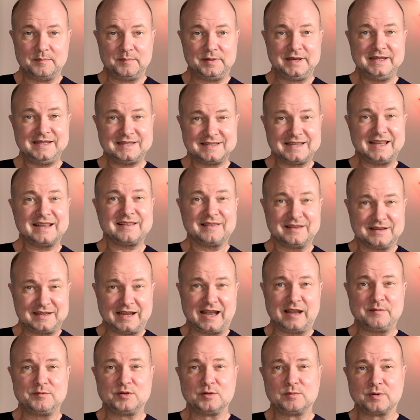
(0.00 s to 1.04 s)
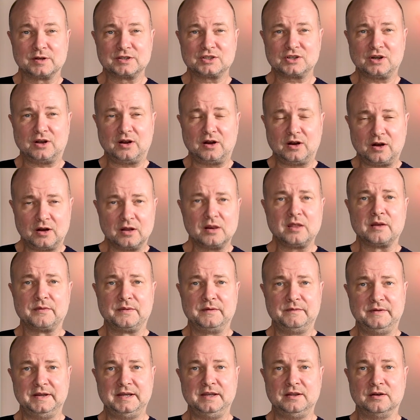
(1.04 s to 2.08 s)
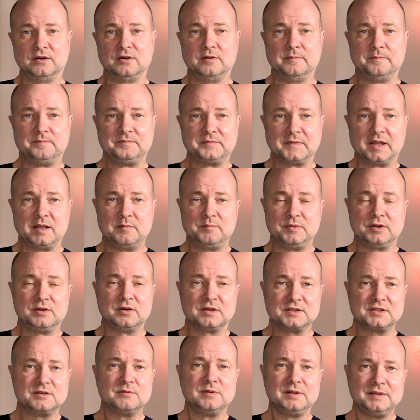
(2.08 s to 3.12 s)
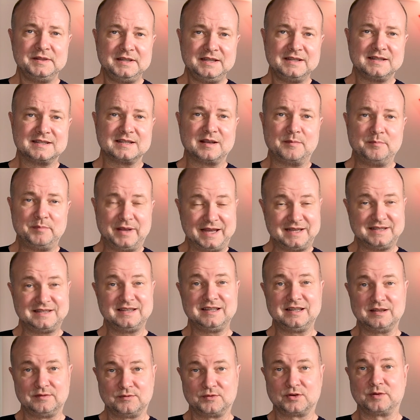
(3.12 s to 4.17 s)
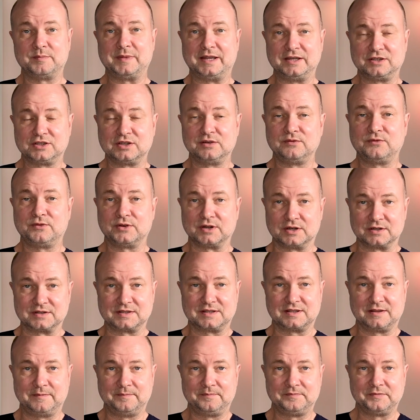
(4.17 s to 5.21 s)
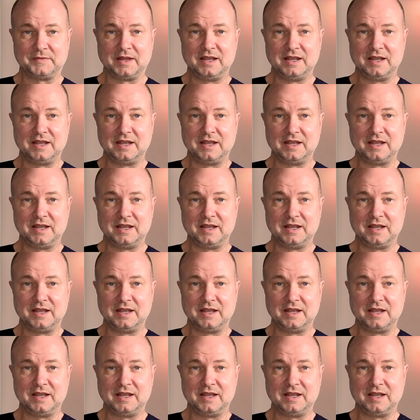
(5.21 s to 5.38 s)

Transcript: Please take the time to watch all of the video because you will need some basic information first.